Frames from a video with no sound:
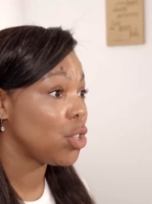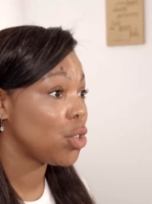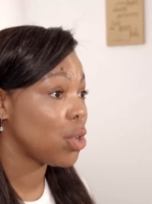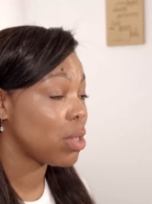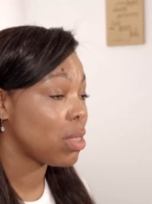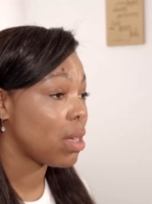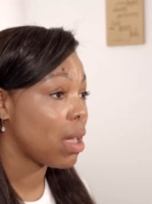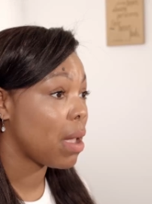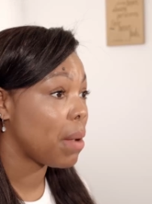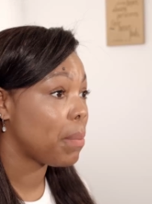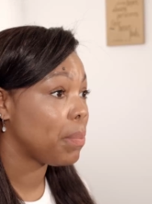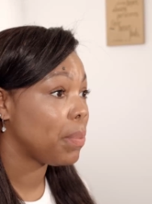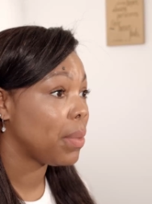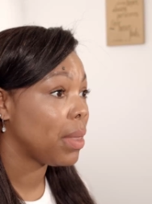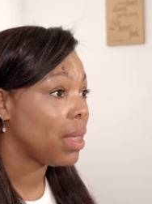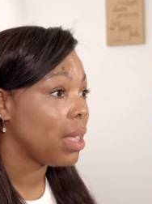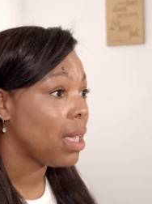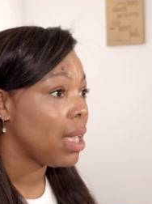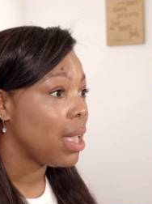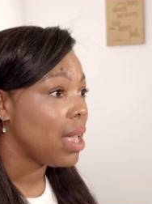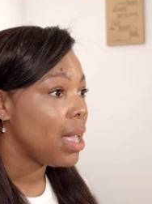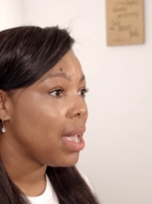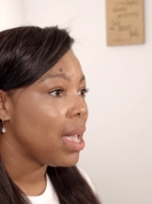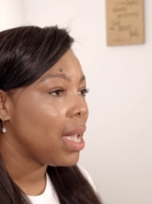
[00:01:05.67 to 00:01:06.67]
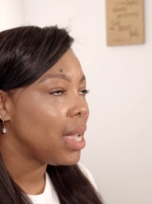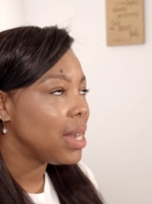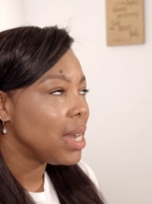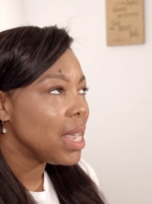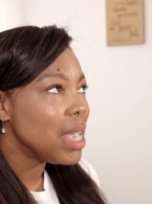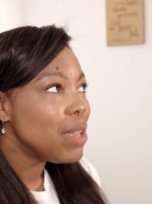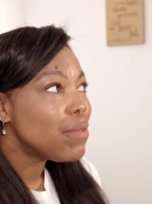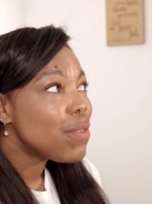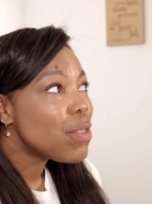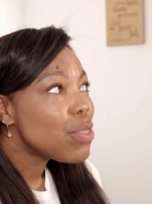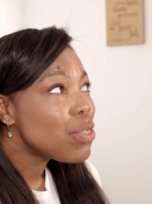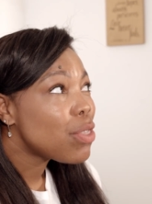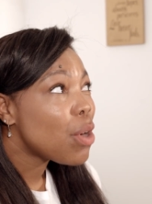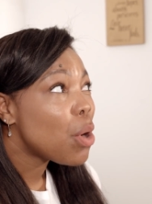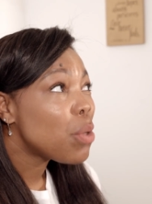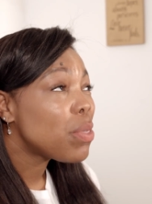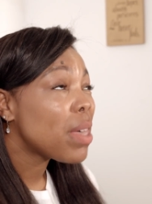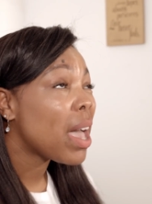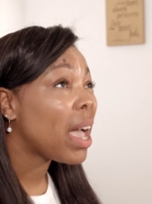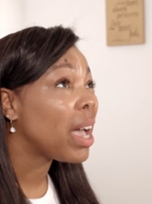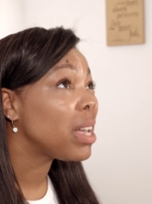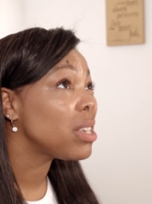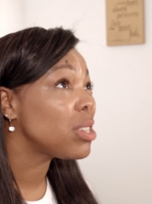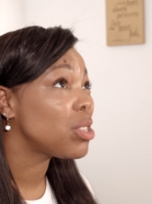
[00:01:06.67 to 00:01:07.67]
with each other. And even
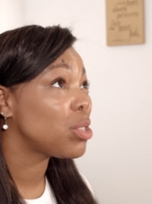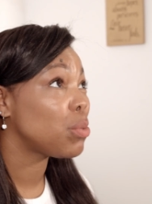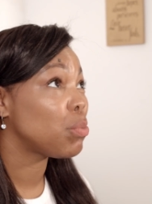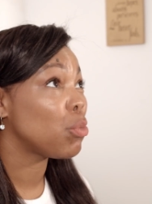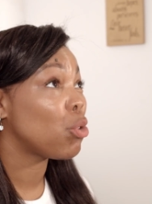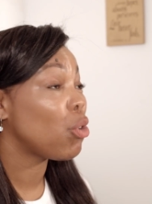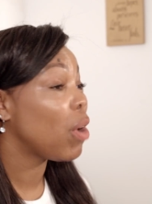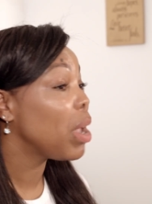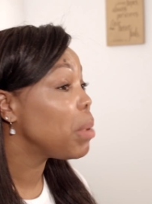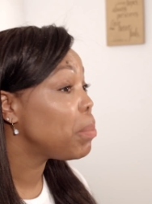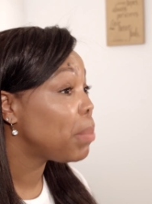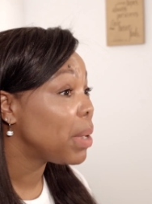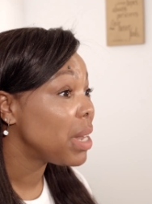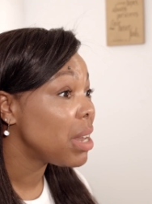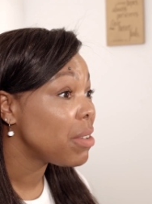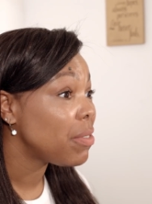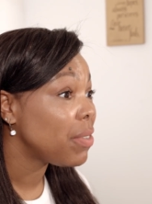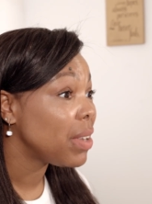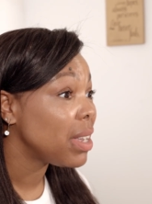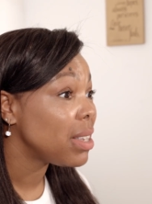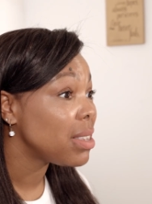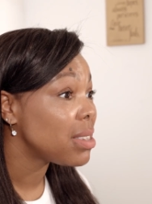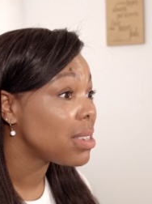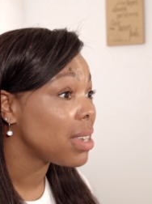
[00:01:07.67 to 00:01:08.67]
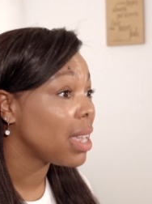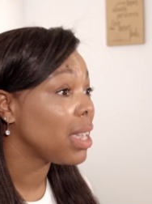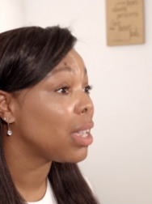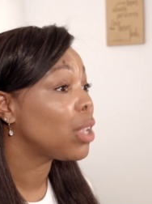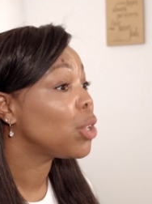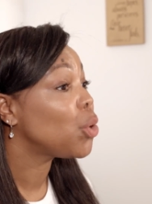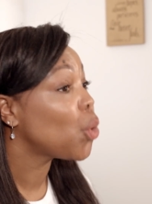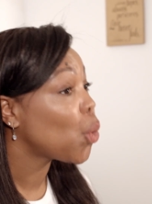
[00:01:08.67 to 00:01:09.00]
though that has some great benefits,